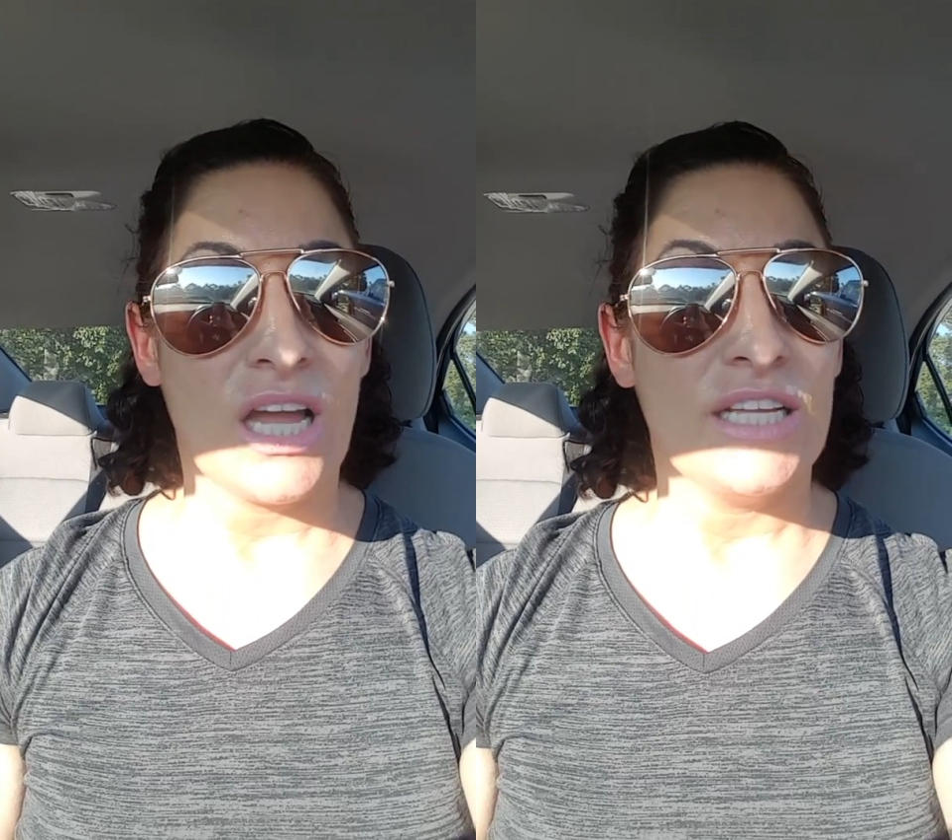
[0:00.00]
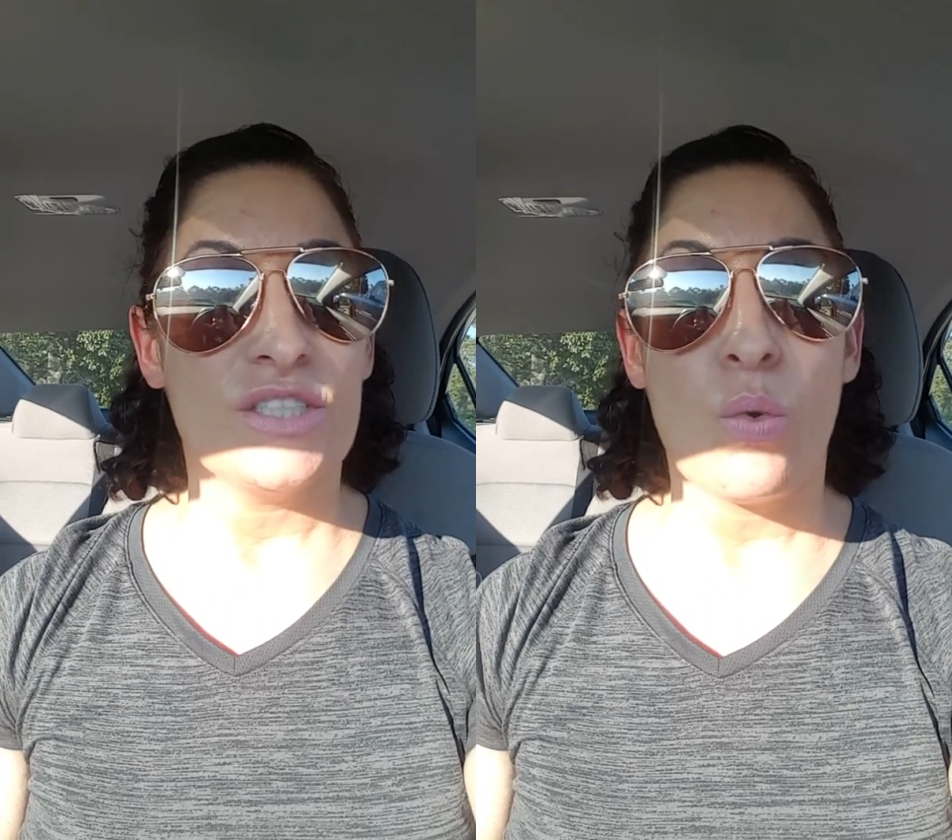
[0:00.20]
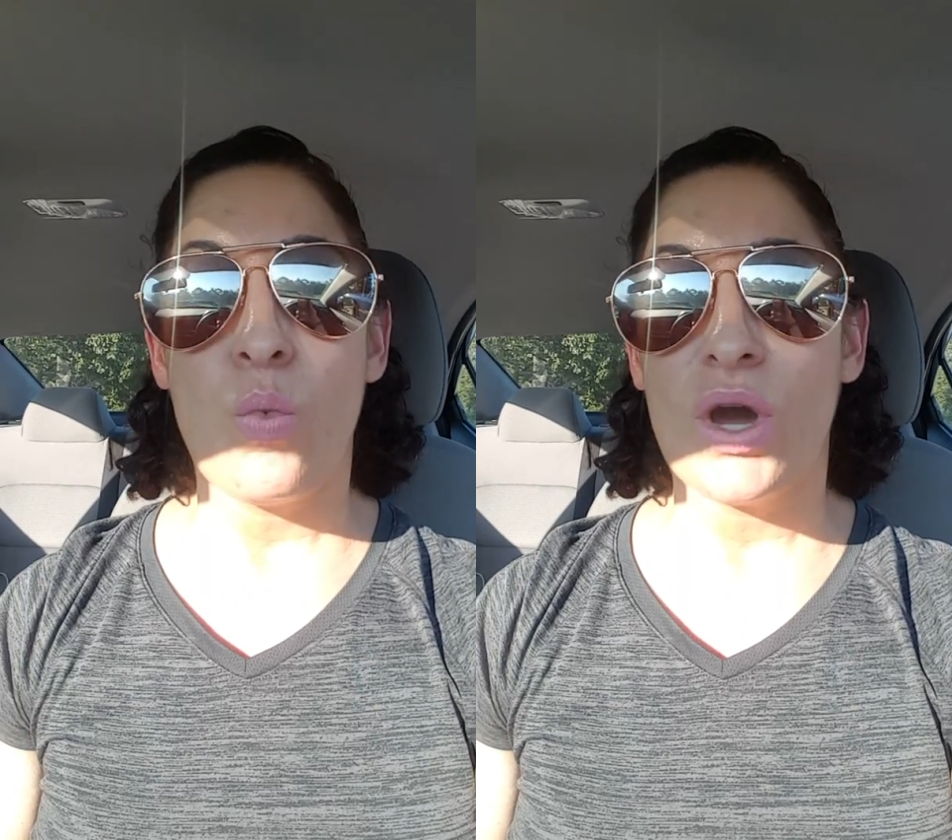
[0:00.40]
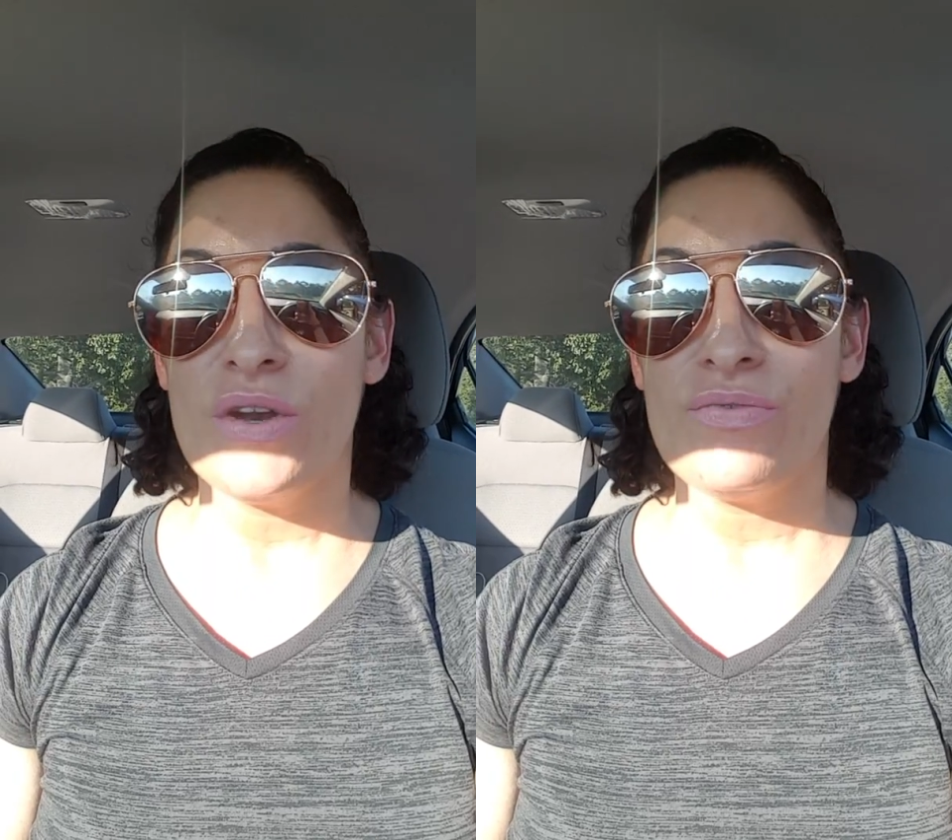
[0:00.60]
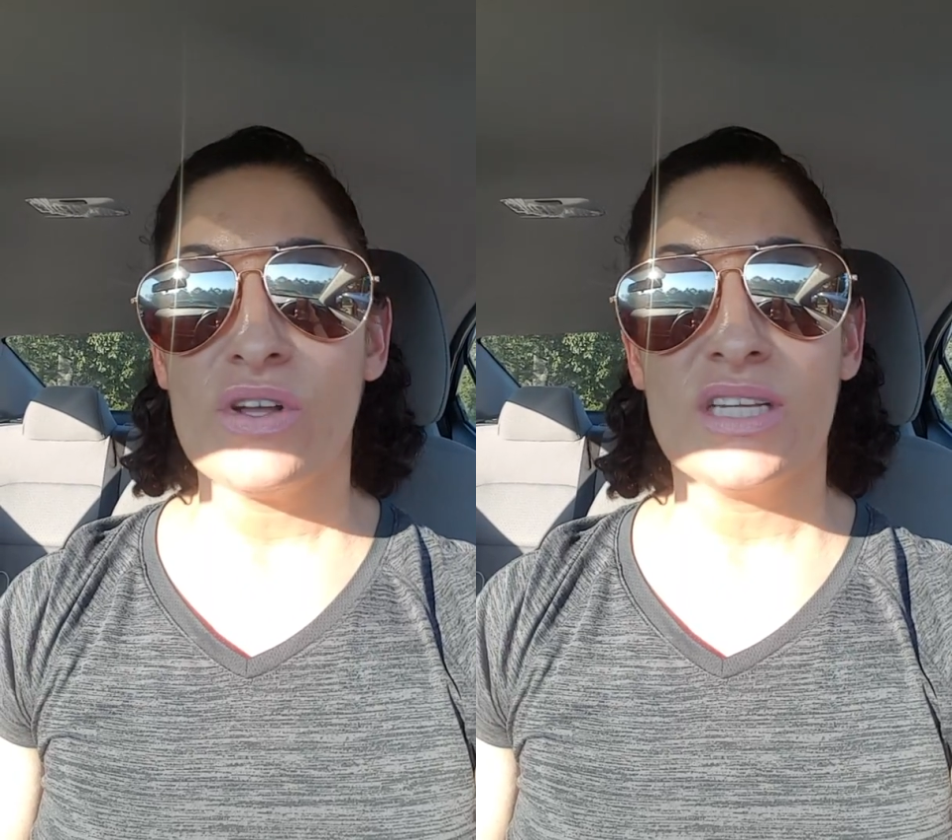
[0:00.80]
it's a
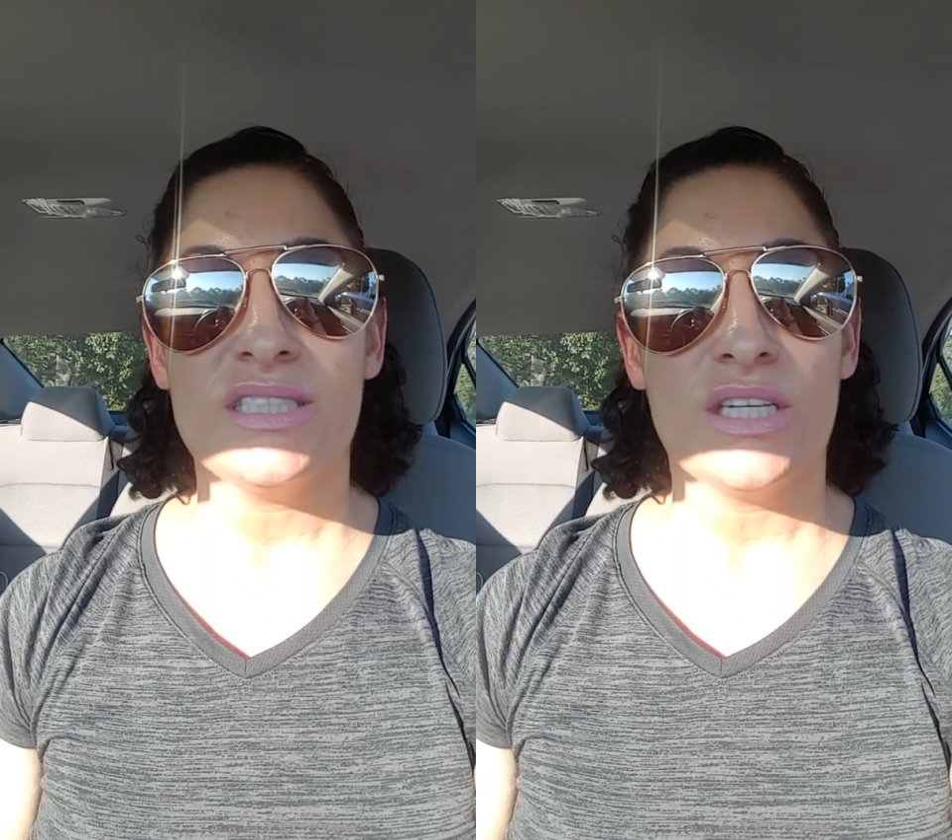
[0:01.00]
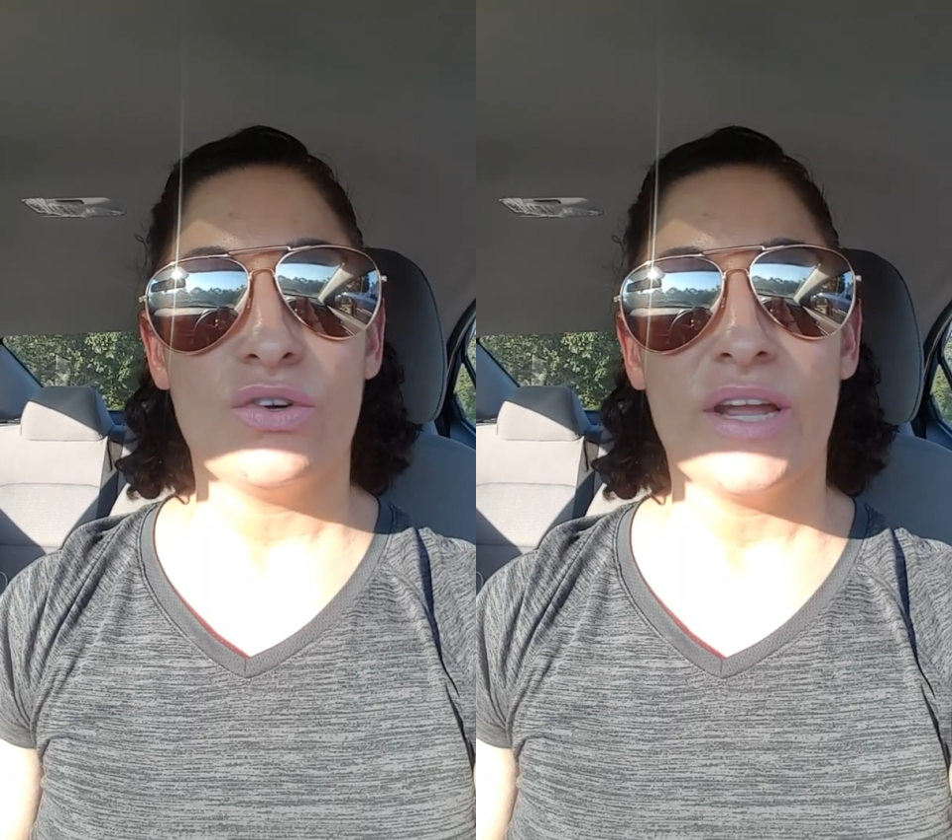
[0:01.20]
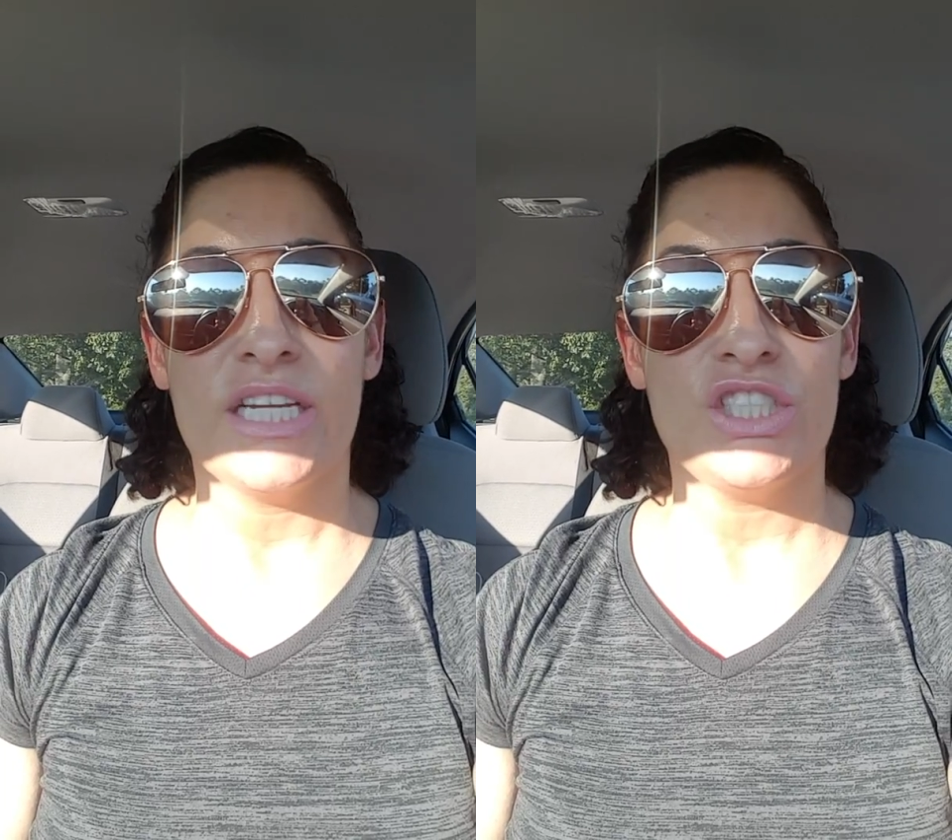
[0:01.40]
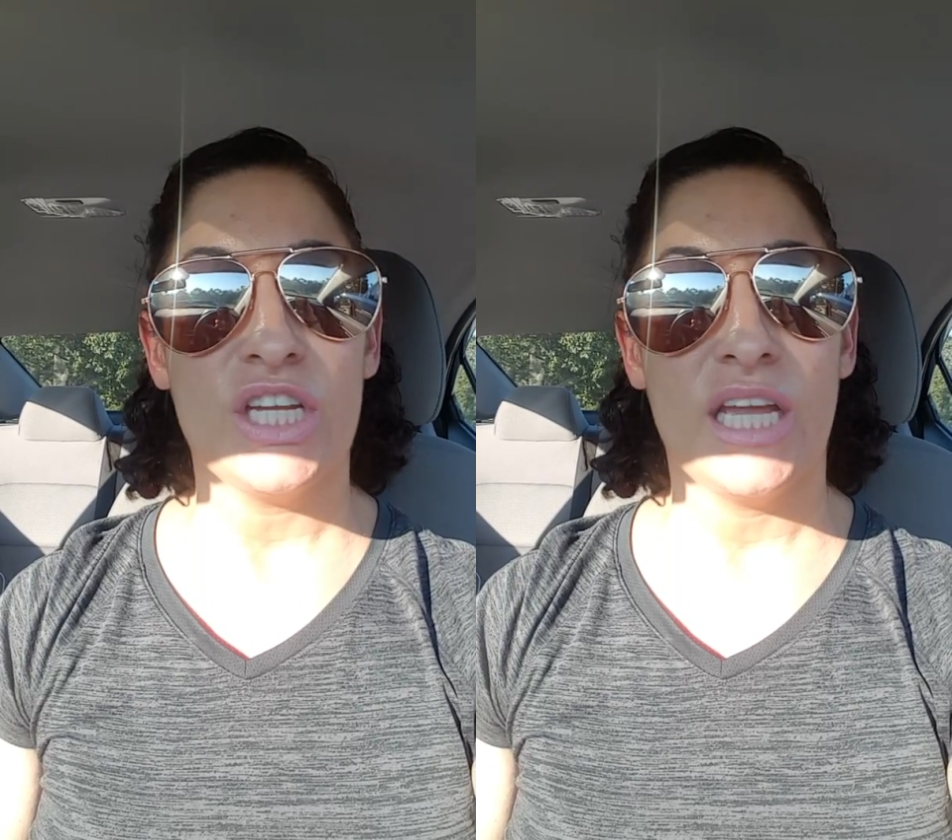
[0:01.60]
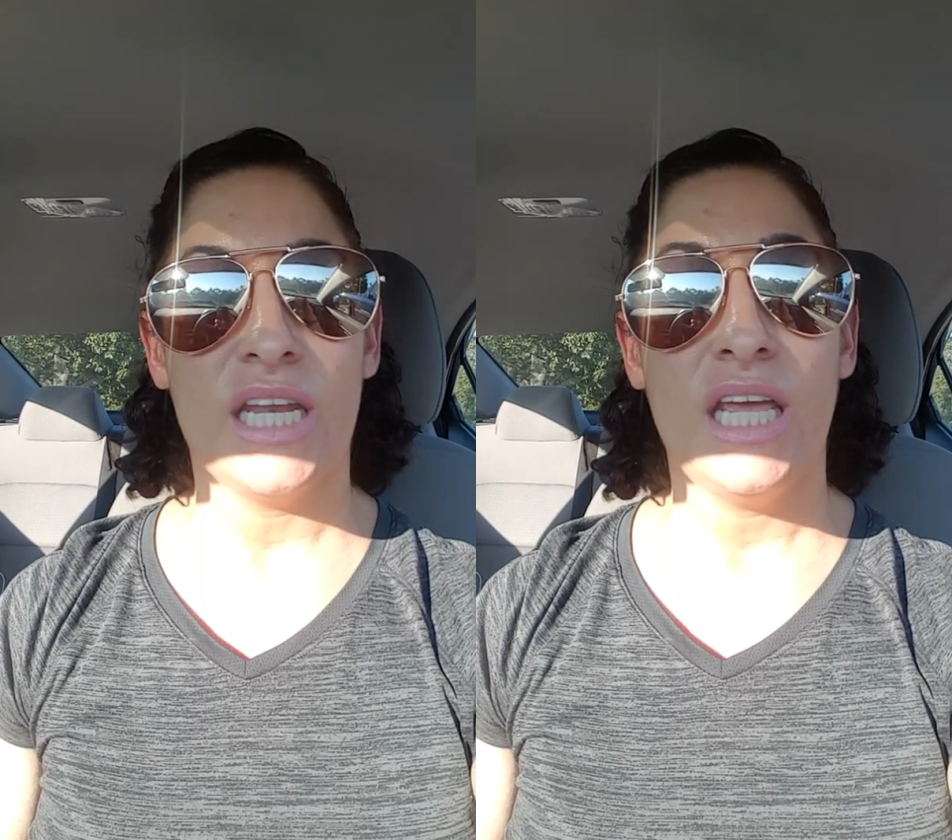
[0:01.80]
wonderful
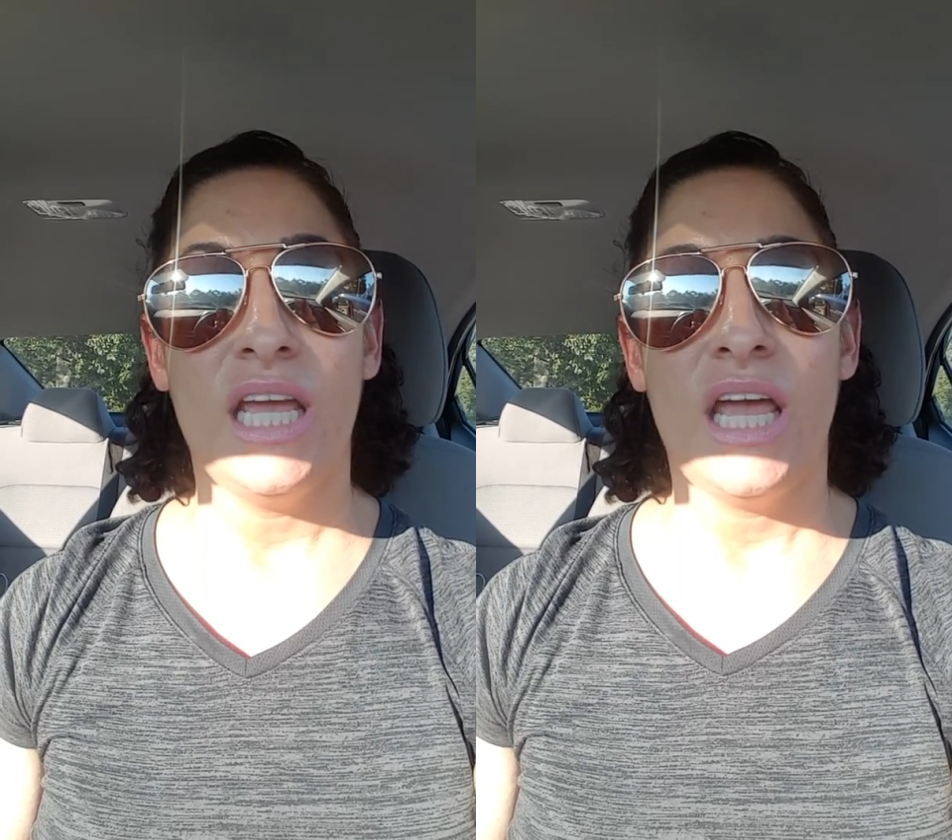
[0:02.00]
consideration.